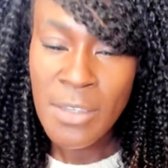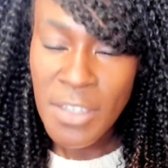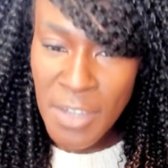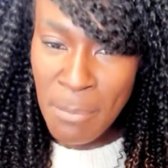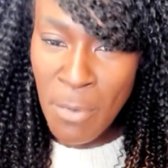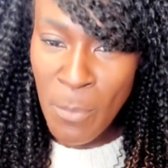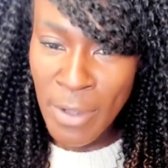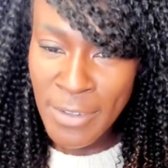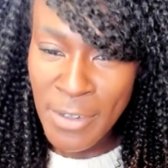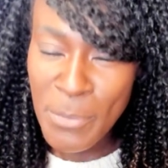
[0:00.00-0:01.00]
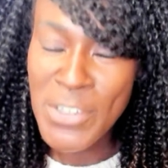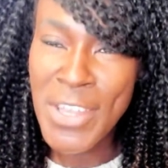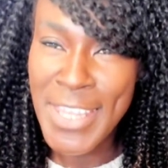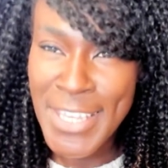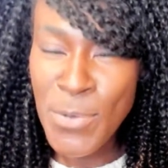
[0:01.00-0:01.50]
So number one,
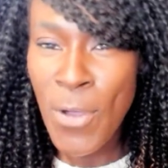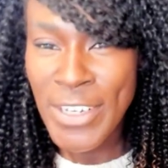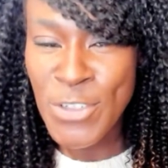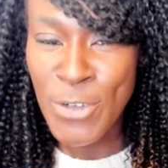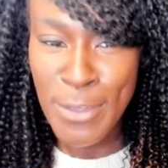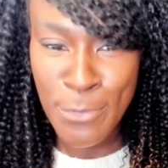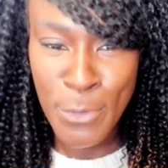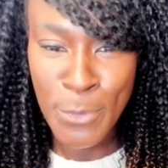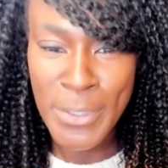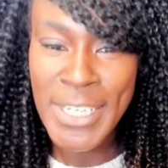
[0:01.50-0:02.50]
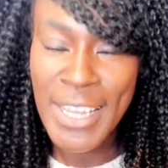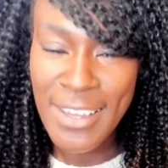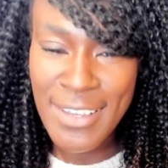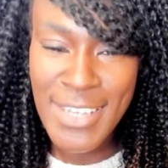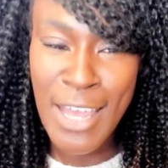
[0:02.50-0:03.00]
which I think is quite straightforward,
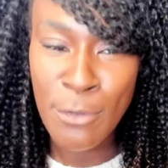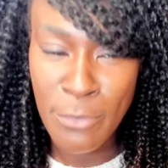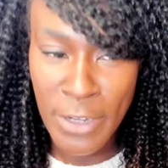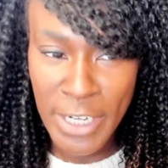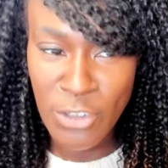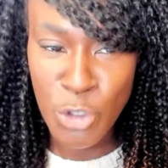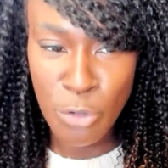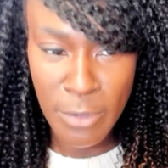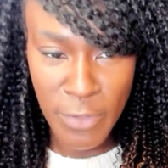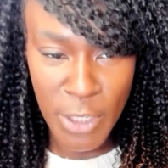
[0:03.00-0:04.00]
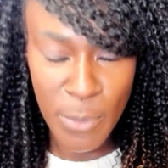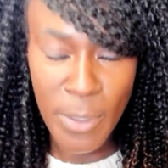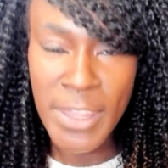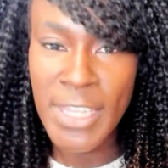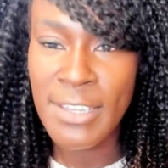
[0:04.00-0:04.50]
is our financial
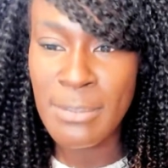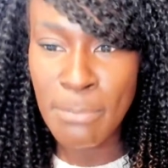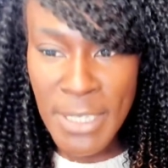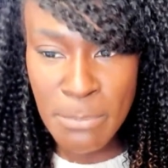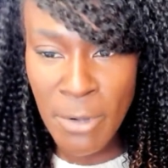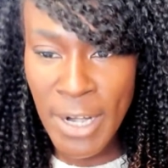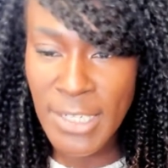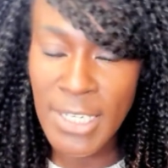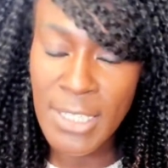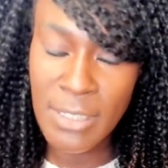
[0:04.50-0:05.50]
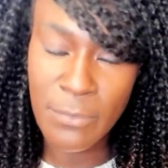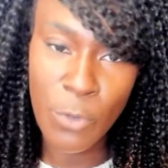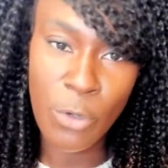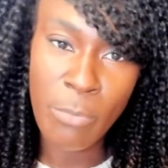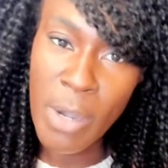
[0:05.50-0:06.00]
review. I think it's best practice
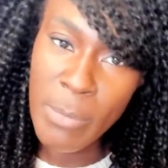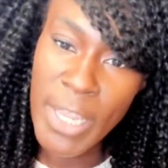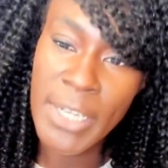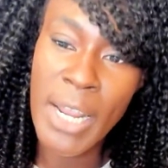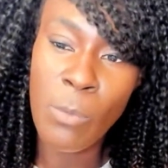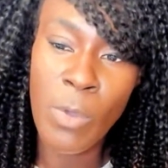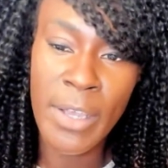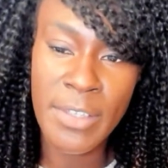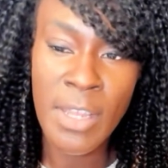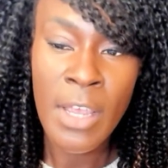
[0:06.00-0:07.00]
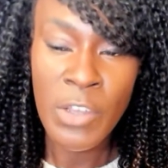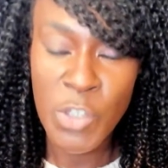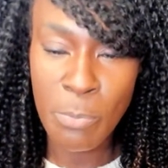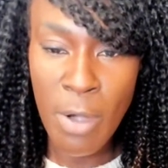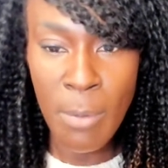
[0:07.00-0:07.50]
for primary care networks
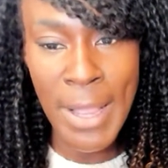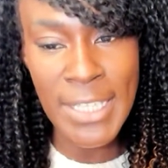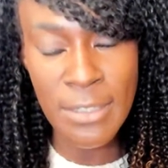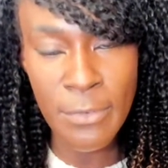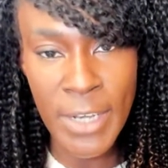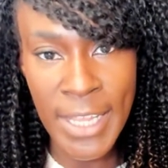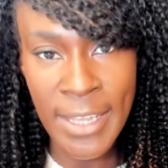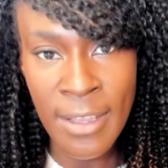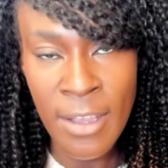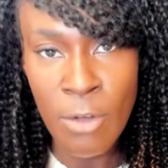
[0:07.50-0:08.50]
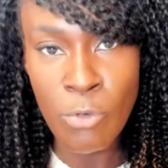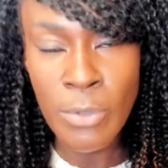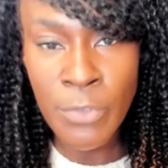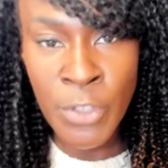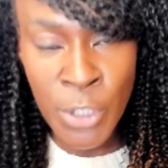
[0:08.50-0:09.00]
to proactively
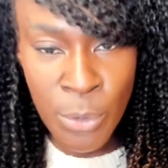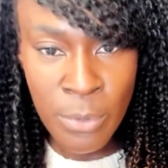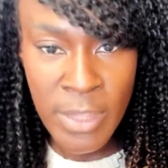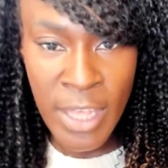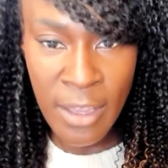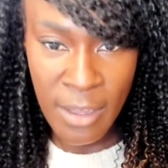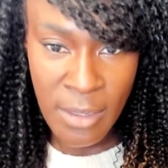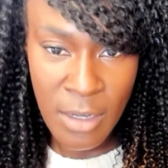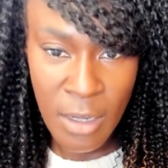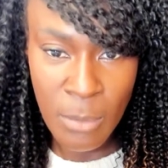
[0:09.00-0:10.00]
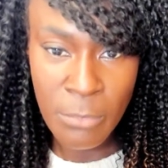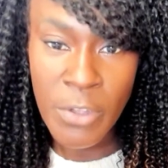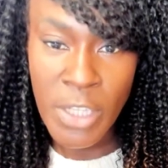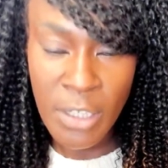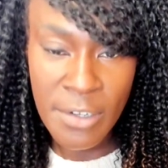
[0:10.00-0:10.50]
review their income
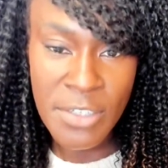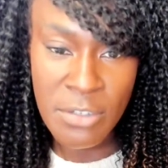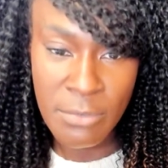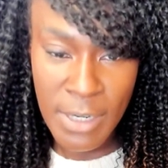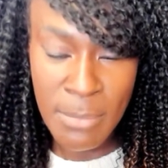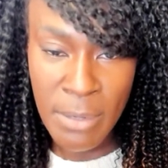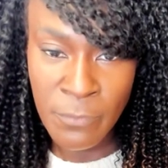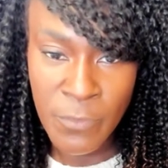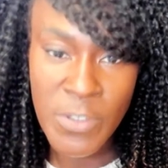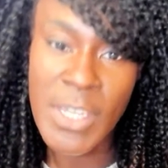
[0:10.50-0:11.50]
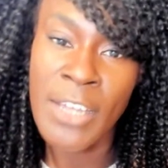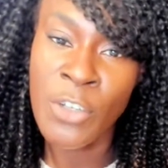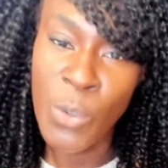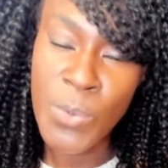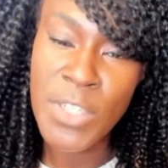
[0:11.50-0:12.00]
for the last 3 months
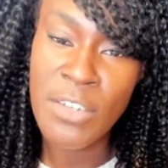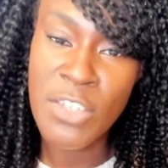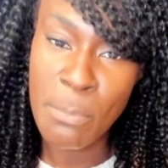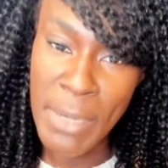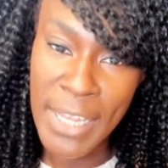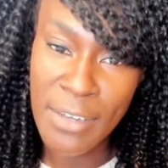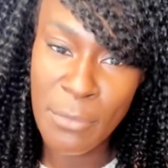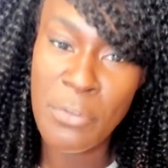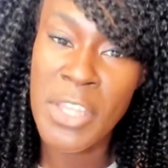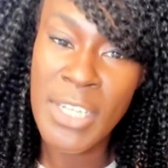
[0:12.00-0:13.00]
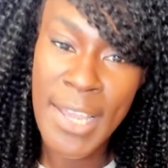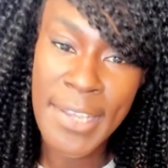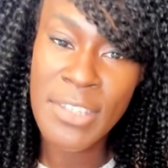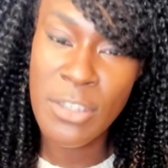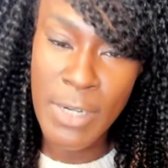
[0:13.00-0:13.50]
and also to plan for the
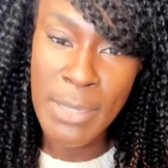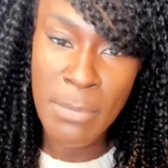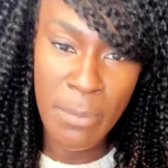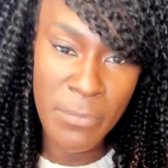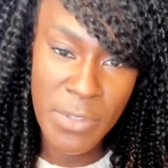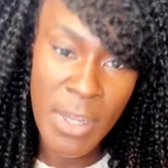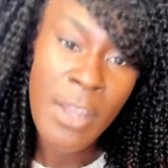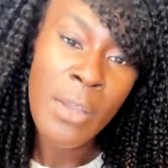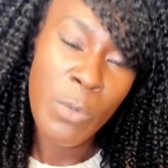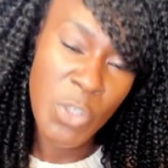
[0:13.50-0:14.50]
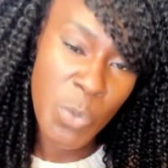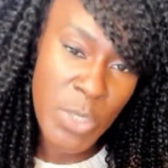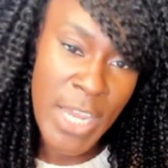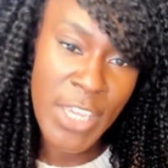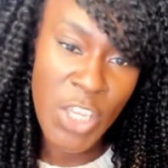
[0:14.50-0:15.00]
next 3 months, which
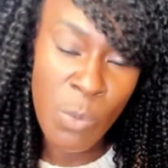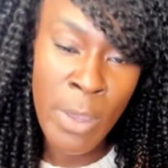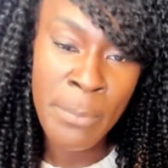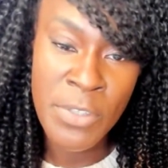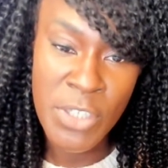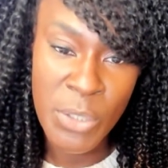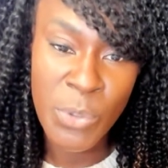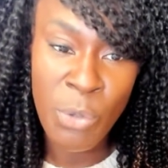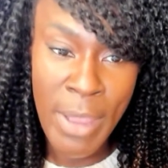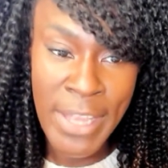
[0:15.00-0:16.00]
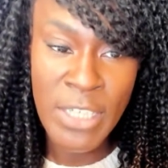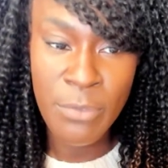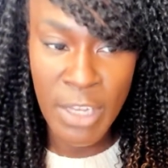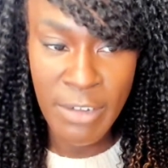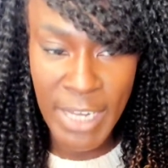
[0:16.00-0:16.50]
will take you up until your end
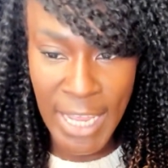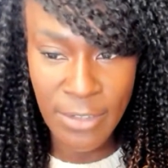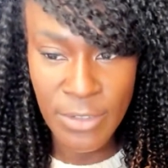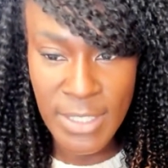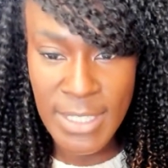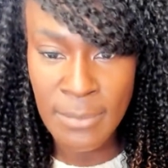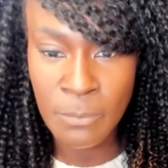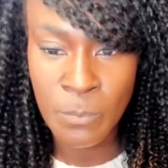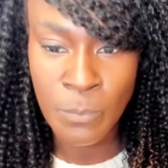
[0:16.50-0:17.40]
of year accounts.